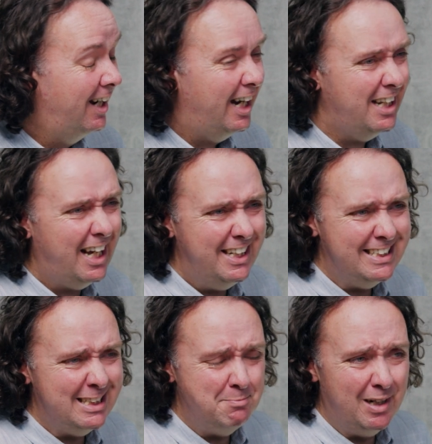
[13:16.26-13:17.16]
And this
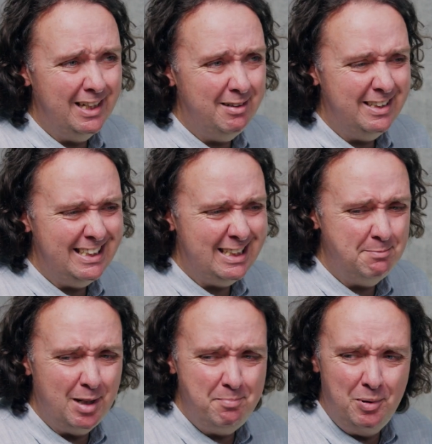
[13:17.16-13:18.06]
is
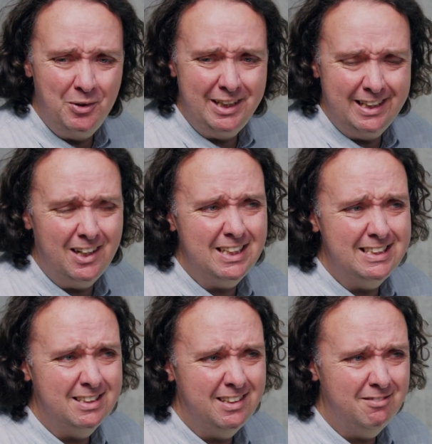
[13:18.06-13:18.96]
my point,
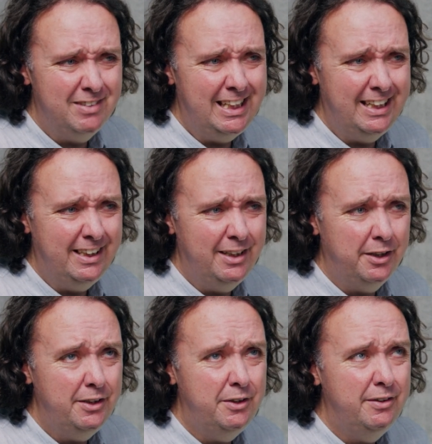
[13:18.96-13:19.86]
guys. Like, really,
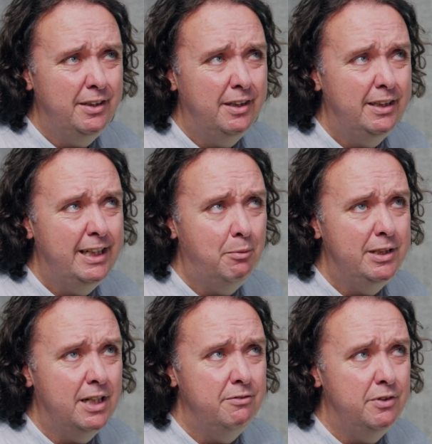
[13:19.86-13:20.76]
we
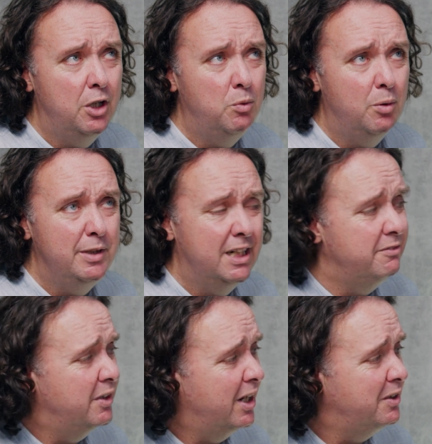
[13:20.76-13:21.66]
don't know what we
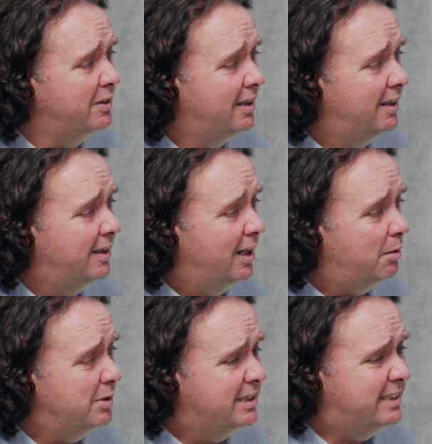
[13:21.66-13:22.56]
don't know,
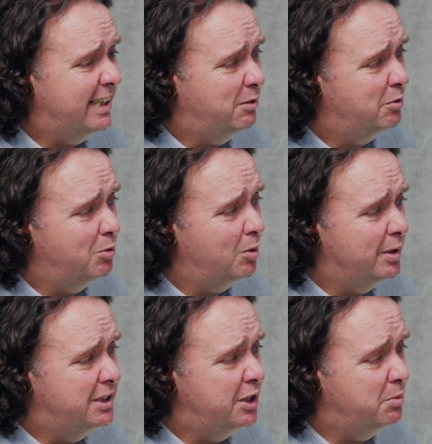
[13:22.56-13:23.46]
and we stick with what
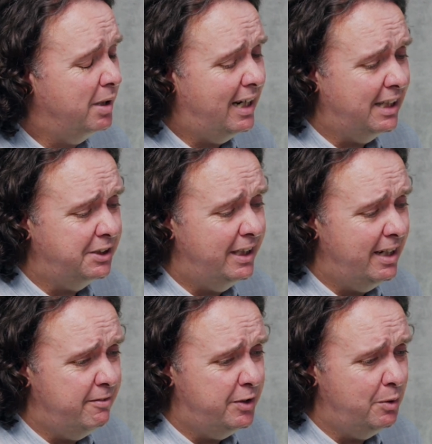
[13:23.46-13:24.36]
we do. But actually,
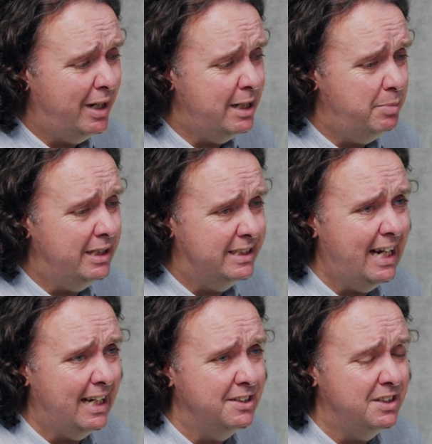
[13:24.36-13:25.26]
if you A/B
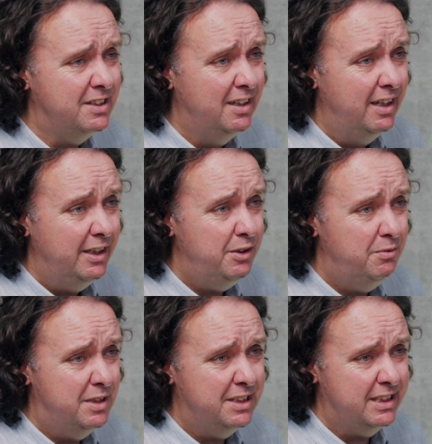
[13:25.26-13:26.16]
test, you
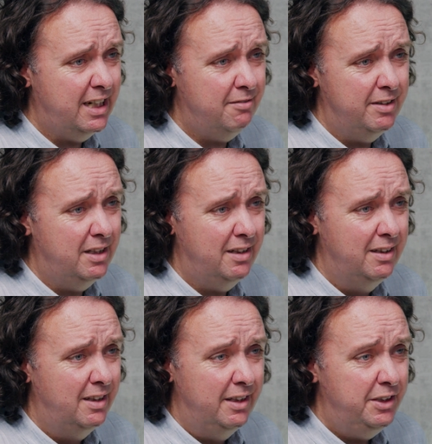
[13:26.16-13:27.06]
discover
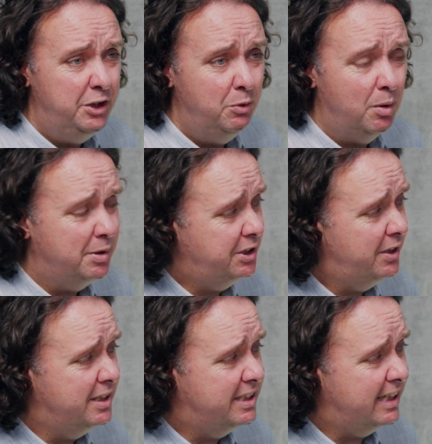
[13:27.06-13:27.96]
new
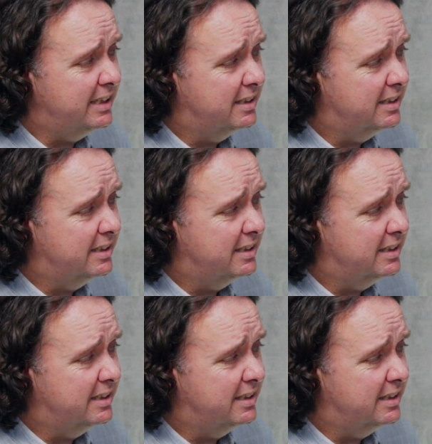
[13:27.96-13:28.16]
opportunities.